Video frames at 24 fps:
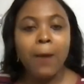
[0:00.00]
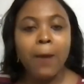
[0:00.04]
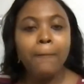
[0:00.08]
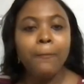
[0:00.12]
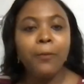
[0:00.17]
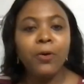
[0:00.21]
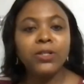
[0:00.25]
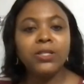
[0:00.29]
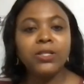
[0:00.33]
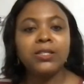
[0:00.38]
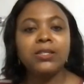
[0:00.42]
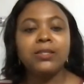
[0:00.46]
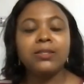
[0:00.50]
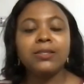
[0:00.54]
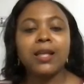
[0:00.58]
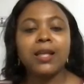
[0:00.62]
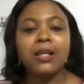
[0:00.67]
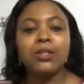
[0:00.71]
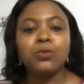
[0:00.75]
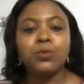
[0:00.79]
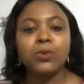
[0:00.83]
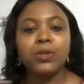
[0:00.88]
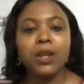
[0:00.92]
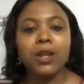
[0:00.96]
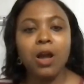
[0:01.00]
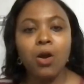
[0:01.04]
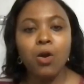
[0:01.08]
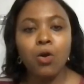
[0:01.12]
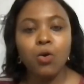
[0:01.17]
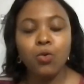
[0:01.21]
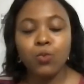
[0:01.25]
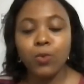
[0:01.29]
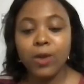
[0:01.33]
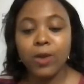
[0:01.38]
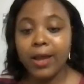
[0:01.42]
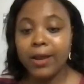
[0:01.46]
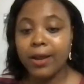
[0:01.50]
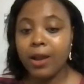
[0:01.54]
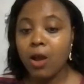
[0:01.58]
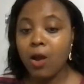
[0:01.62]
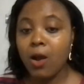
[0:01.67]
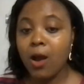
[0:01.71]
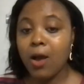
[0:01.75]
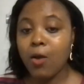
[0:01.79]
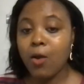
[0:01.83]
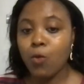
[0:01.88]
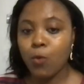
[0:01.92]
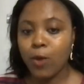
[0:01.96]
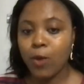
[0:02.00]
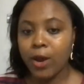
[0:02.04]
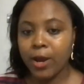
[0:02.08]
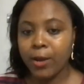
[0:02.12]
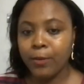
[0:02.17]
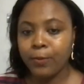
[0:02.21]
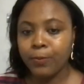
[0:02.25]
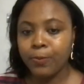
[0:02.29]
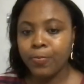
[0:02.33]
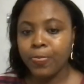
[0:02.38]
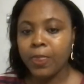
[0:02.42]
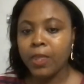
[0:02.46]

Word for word: but it is that we now we are now aware